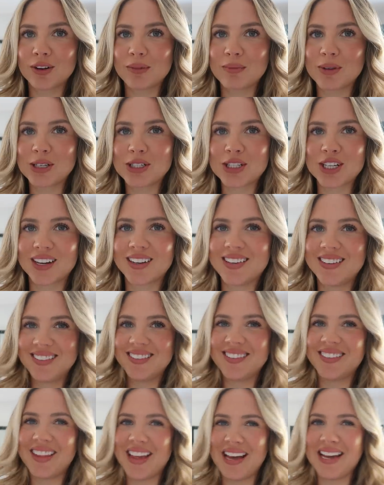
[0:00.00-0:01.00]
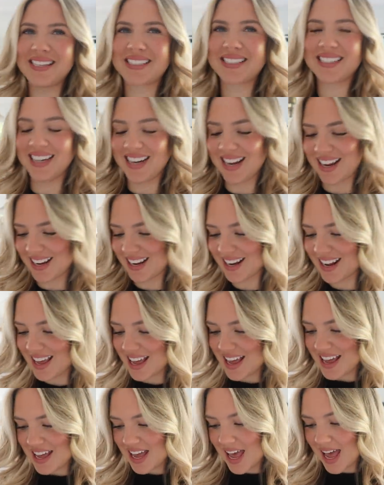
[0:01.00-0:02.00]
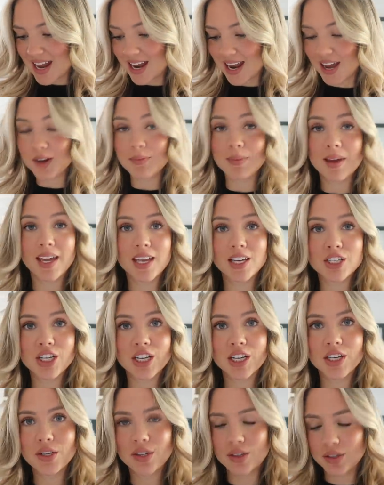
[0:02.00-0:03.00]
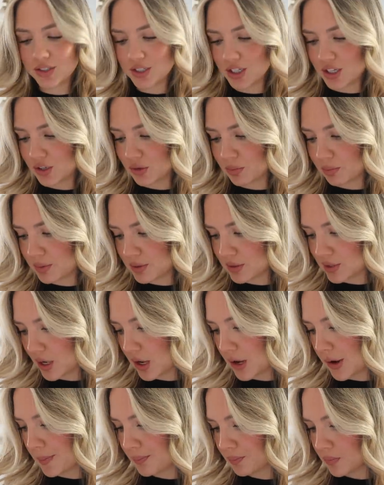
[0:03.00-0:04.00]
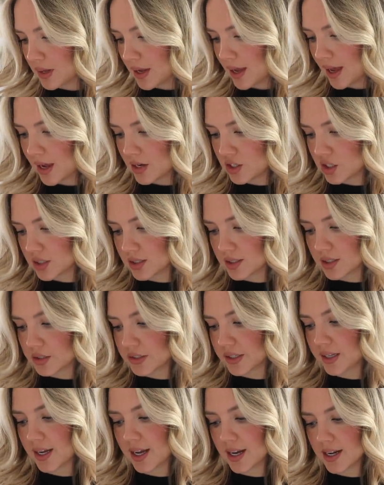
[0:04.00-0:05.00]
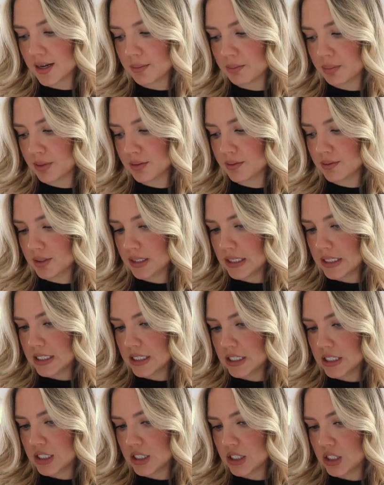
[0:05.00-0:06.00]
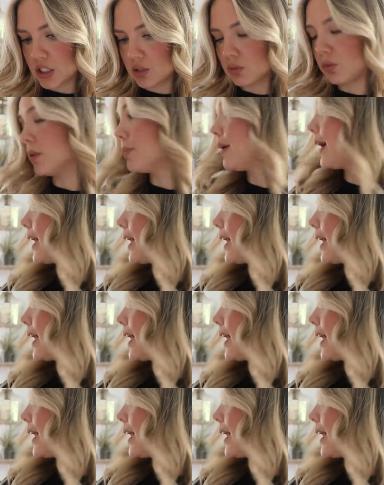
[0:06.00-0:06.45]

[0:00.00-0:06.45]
from our chicken last night. And now I'm making chicken noodle soup. So I just literally cut up, well,